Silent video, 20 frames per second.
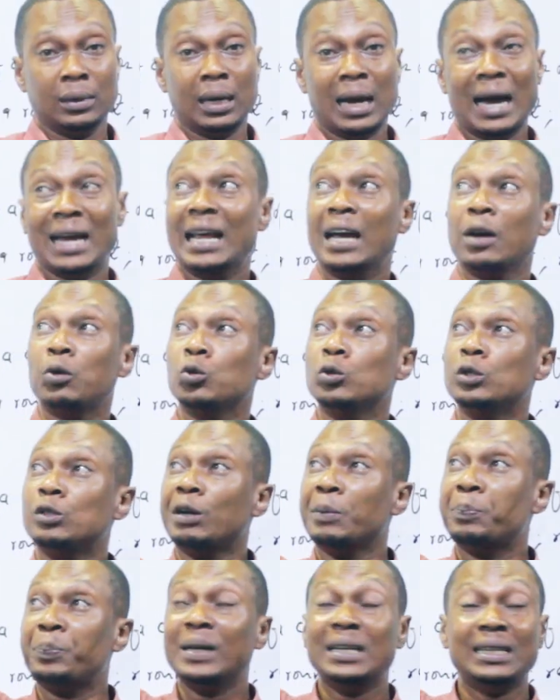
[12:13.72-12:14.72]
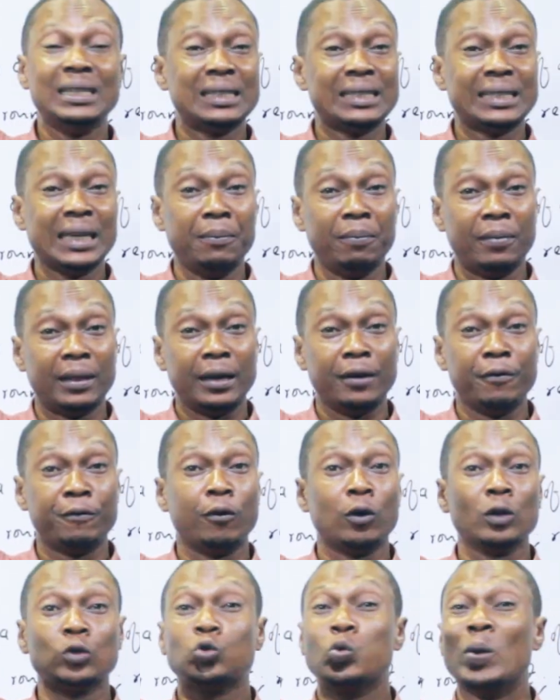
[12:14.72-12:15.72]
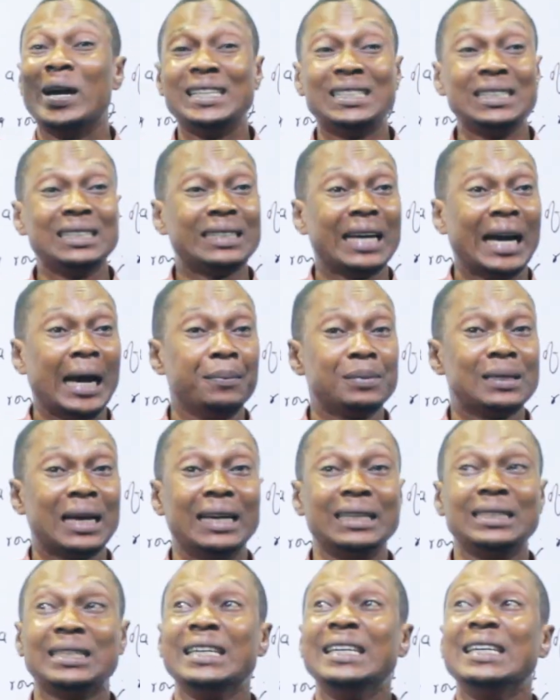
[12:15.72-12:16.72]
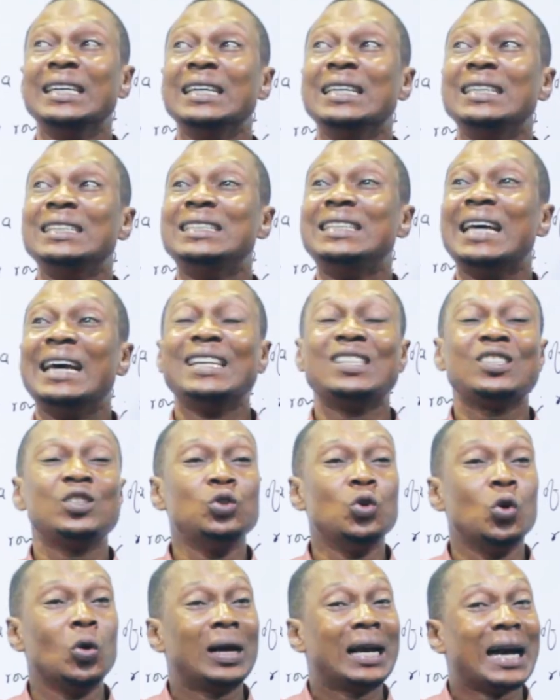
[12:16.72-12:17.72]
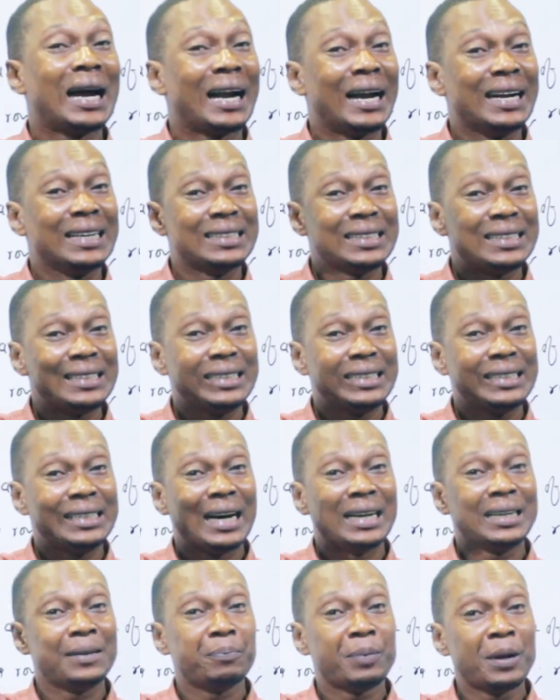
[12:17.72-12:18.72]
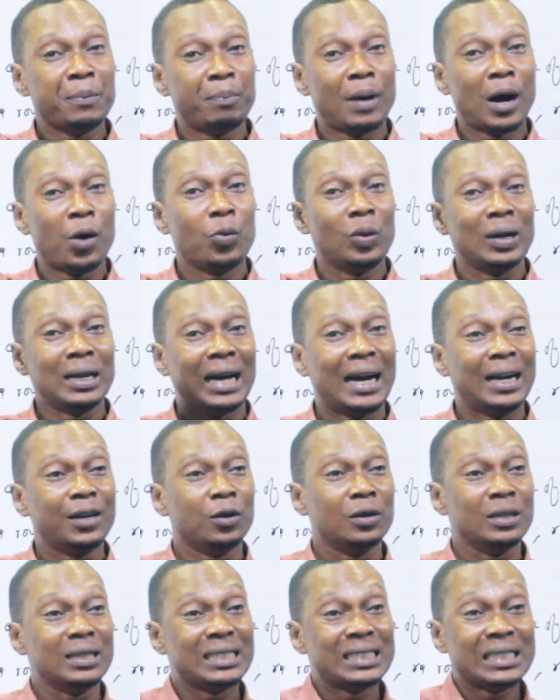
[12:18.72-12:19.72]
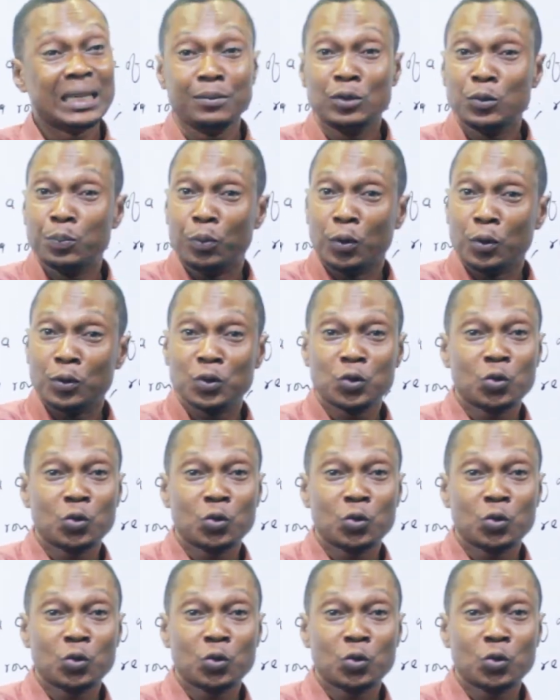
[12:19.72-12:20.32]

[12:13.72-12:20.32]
And I could repeat the same thing for 20 times, and there's no guarantee that the paper will land on the same spot